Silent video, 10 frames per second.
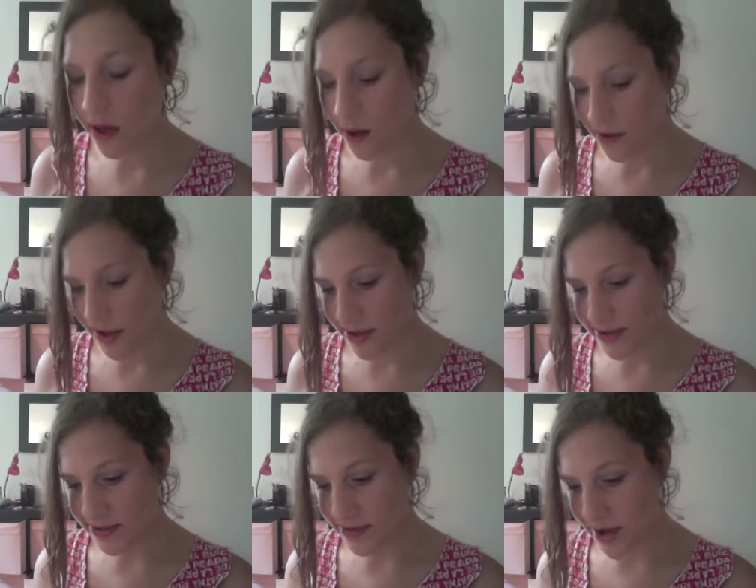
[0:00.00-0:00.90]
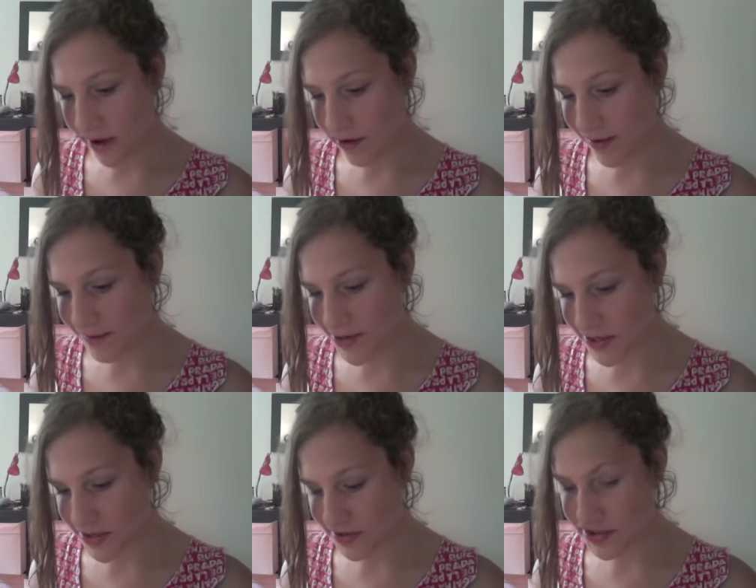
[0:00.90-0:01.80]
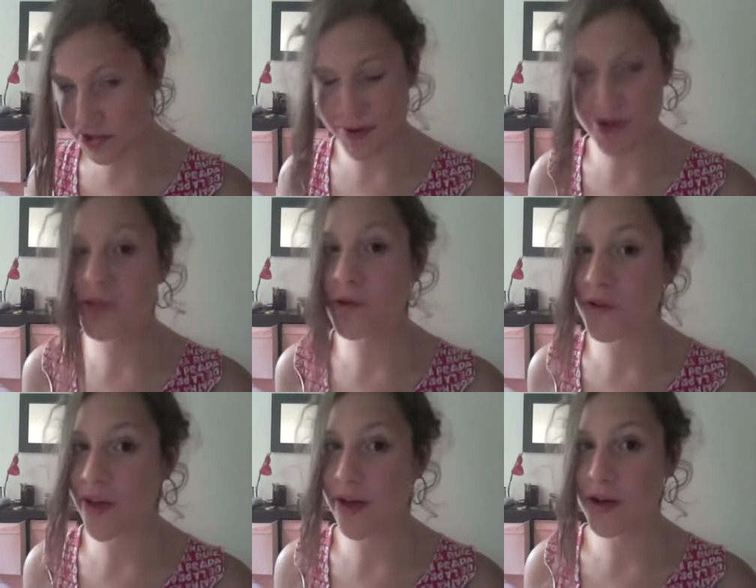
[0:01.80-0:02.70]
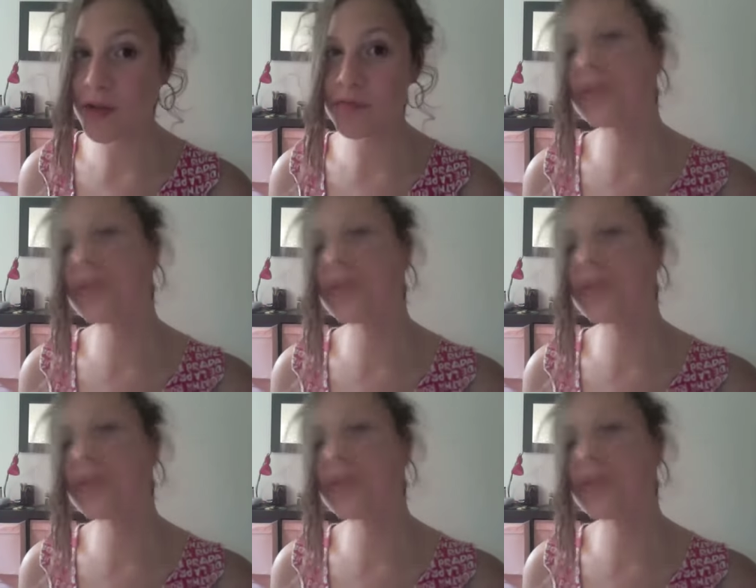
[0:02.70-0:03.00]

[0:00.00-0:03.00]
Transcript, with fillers: Okay, so now I'm gonna talk to you about L'Oreal.